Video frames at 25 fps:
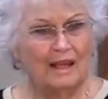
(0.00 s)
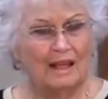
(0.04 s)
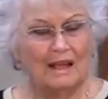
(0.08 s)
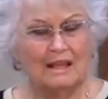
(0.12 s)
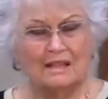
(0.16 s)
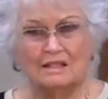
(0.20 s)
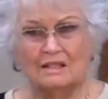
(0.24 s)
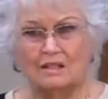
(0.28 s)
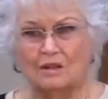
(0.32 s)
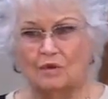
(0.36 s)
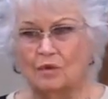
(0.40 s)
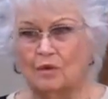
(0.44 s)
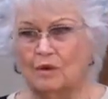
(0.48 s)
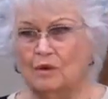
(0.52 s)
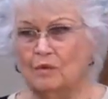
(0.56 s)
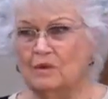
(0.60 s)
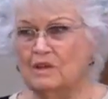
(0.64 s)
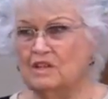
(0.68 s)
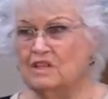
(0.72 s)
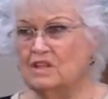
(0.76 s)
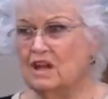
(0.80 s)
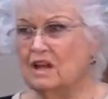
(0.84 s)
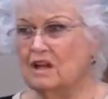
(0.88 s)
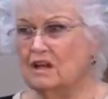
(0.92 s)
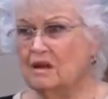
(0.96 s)
And so when
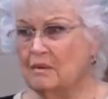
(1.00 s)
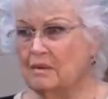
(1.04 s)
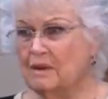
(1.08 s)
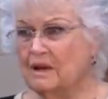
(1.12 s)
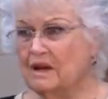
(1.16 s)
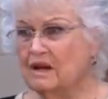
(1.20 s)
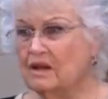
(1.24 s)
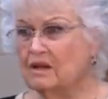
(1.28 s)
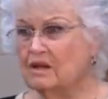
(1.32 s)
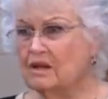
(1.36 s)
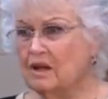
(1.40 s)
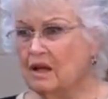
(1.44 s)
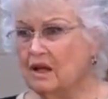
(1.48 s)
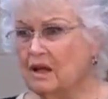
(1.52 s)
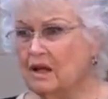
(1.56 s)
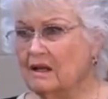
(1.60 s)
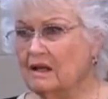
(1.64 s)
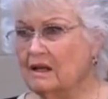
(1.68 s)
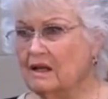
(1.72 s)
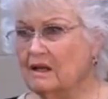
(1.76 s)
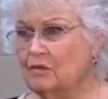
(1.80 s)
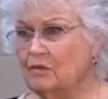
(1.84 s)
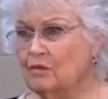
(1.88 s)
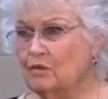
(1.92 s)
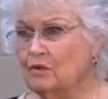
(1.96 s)
we talk about a
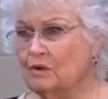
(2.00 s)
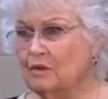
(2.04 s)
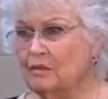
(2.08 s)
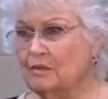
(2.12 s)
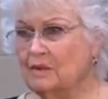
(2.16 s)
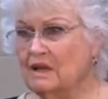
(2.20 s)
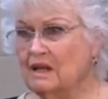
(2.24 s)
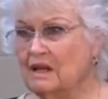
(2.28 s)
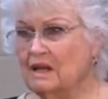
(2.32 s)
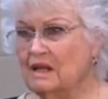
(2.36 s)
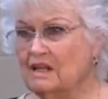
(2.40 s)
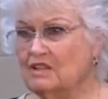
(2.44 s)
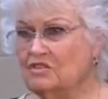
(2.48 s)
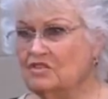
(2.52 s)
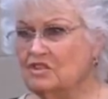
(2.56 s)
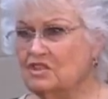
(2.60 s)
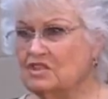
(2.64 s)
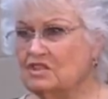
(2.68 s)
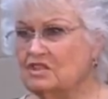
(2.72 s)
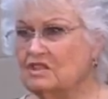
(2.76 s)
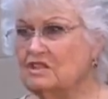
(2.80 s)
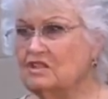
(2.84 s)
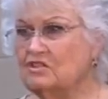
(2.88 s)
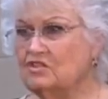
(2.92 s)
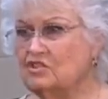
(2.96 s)
godly woman, it's
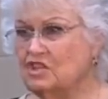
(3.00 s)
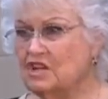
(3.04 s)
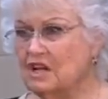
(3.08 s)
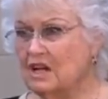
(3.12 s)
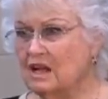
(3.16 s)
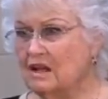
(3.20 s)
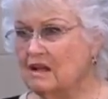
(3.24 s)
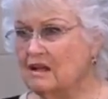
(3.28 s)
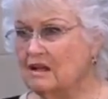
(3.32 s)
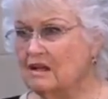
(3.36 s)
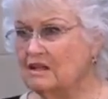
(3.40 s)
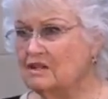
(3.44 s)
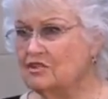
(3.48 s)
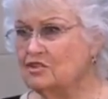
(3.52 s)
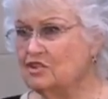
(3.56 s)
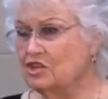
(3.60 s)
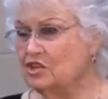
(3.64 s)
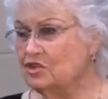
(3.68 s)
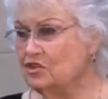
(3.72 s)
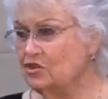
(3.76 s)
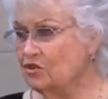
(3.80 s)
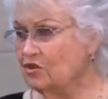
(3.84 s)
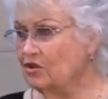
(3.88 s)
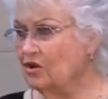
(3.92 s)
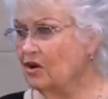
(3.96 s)
just a challenge
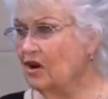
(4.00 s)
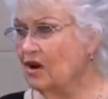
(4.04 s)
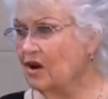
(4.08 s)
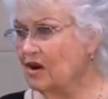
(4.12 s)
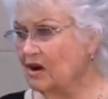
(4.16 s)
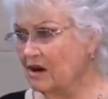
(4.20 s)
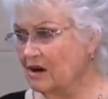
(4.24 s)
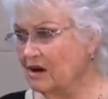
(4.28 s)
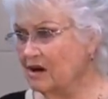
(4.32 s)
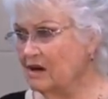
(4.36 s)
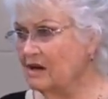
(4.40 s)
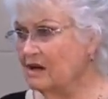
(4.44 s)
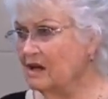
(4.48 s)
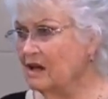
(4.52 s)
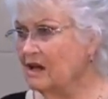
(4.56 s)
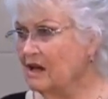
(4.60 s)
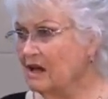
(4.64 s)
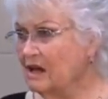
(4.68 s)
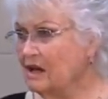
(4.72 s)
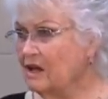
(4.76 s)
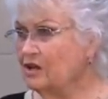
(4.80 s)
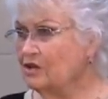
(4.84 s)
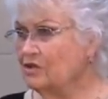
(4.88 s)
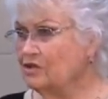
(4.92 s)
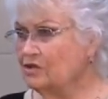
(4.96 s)
in your heart
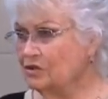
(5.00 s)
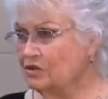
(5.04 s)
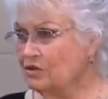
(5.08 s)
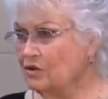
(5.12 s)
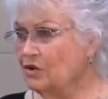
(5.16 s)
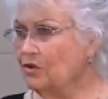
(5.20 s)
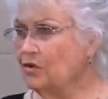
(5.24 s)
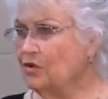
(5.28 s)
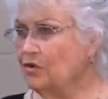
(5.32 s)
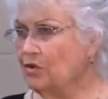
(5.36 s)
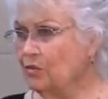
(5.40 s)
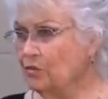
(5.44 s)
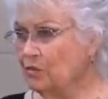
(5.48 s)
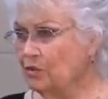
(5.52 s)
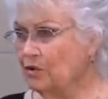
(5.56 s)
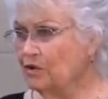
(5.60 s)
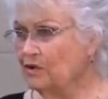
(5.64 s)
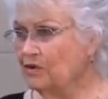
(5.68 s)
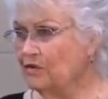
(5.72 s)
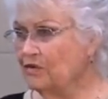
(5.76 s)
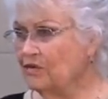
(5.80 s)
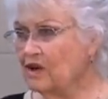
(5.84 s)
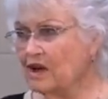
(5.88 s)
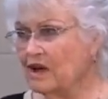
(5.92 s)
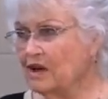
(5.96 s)
to know the
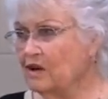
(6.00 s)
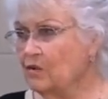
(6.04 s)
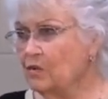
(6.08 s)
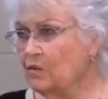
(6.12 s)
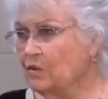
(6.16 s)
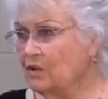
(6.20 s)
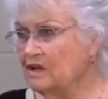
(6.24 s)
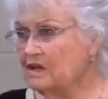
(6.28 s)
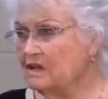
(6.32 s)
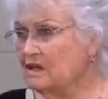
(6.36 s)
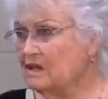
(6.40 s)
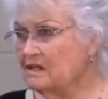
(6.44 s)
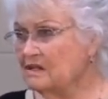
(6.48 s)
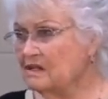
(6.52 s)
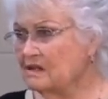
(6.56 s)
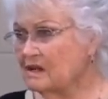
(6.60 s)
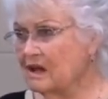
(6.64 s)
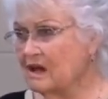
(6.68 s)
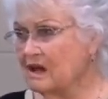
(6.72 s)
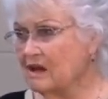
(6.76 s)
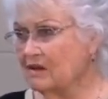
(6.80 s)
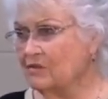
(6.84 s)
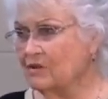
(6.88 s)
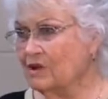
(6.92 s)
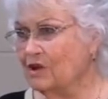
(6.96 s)
Word of God. And what does
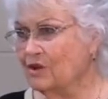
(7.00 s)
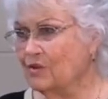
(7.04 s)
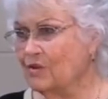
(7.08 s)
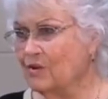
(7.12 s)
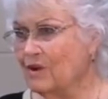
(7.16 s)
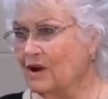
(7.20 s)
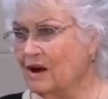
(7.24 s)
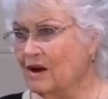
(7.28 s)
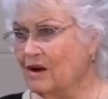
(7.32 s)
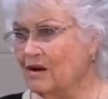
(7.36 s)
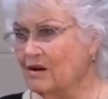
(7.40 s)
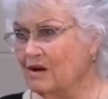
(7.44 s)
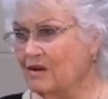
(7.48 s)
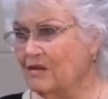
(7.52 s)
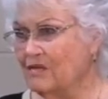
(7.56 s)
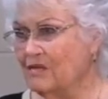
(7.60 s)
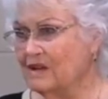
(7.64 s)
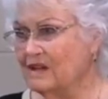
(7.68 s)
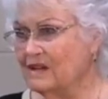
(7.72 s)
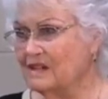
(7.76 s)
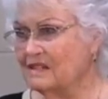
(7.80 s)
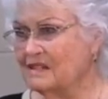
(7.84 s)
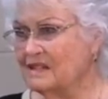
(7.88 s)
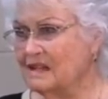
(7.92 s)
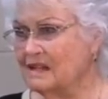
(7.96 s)
God require of
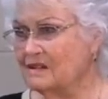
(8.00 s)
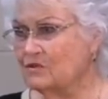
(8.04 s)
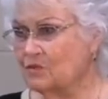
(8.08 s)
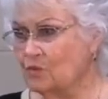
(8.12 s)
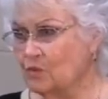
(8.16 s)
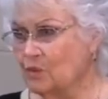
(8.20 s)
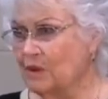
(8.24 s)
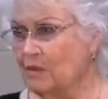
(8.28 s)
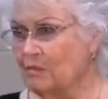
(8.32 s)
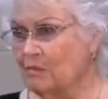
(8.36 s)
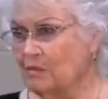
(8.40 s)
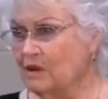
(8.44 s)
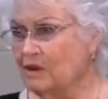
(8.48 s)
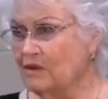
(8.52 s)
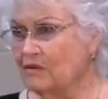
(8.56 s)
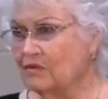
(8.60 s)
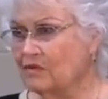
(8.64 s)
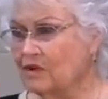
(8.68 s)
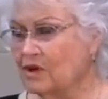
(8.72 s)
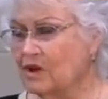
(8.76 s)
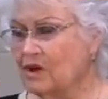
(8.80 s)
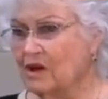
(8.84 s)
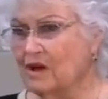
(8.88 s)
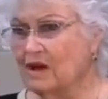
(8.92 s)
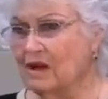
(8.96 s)
us as women
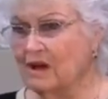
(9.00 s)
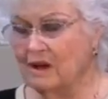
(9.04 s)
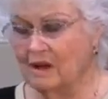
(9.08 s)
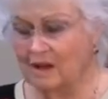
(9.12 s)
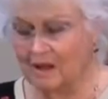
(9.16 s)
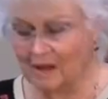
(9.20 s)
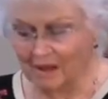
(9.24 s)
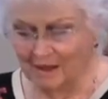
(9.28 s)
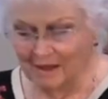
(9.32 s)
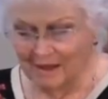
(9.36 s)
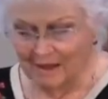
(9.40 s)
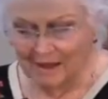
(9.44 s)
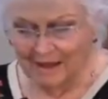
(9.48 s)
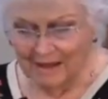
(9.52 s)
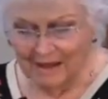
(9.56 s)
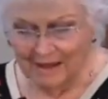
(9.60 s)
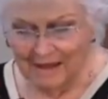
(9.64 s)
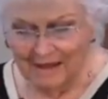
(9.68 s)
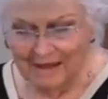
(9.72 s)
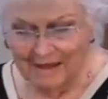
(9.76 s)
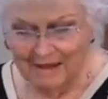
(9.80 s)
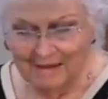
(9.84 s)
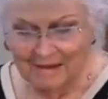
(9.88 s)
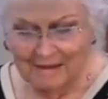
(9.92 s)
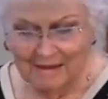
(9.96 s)
of God?
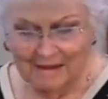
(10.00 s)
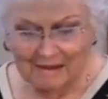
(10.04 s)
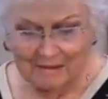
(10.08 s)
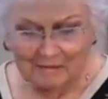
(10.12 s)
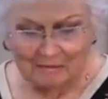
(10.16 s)
And